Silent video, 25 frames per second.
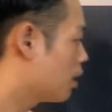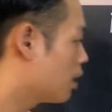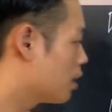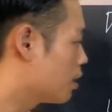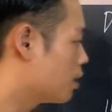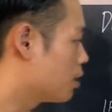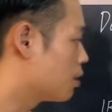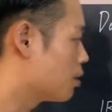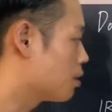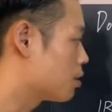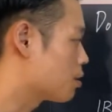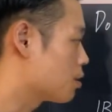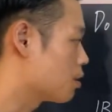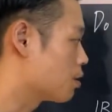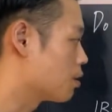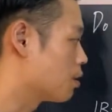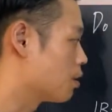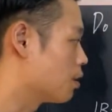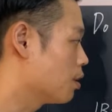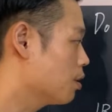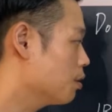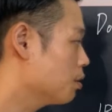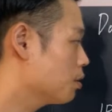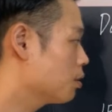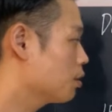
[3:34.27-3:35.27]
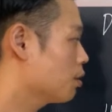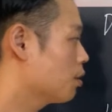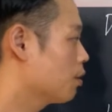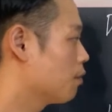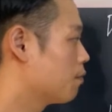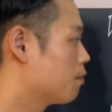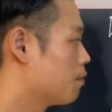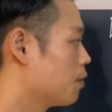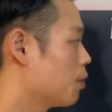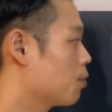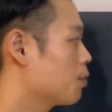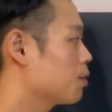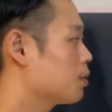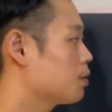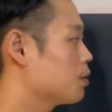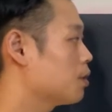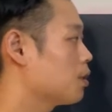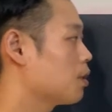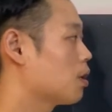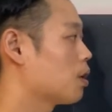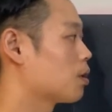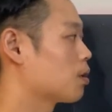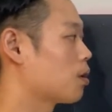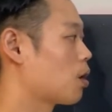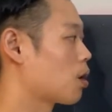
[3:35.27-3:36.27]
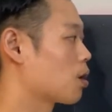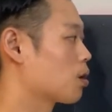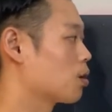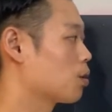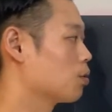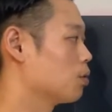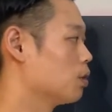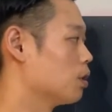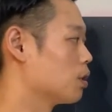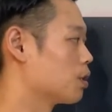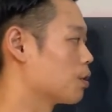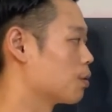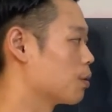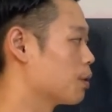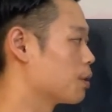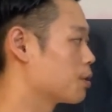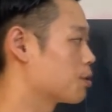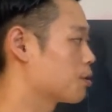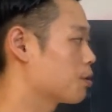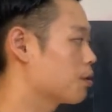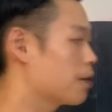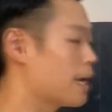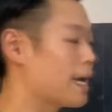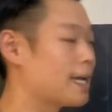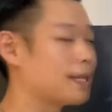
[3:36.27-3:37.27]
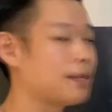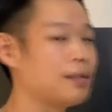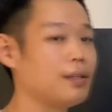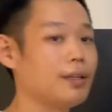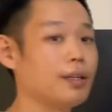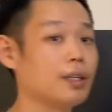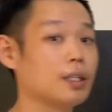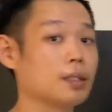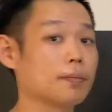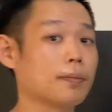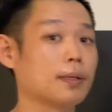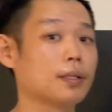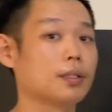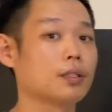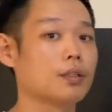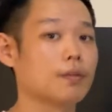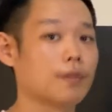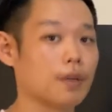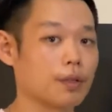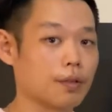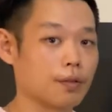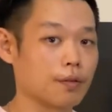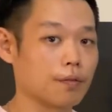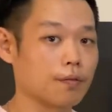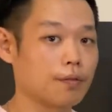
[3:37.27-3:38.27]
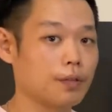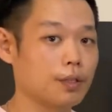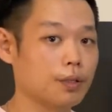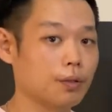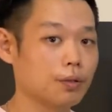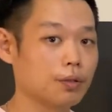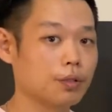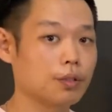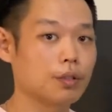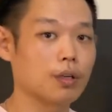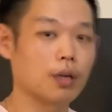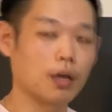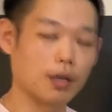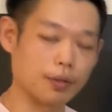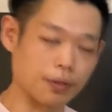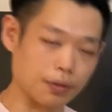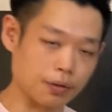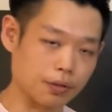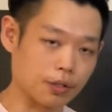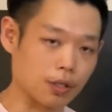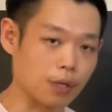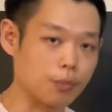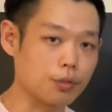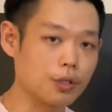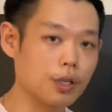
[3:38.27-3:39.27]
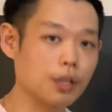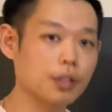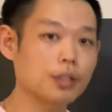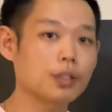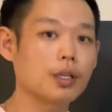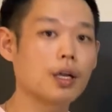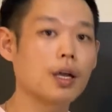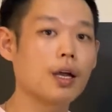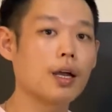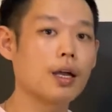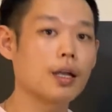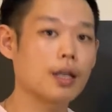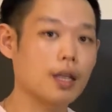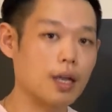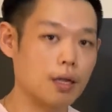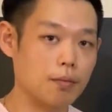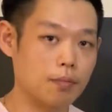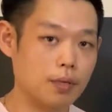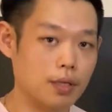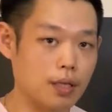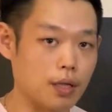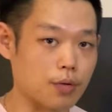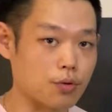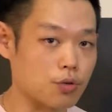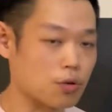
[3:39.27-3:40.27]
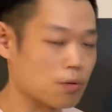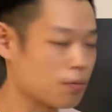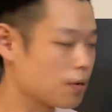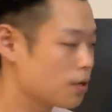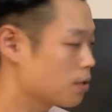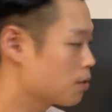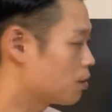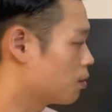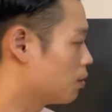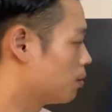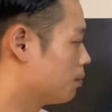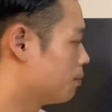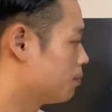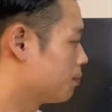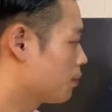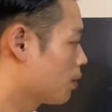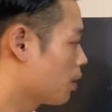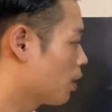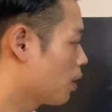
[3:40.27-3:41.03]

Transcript: In addition to this, focusing on art or literature at the expense of other fields, other subjects, can be detrimental,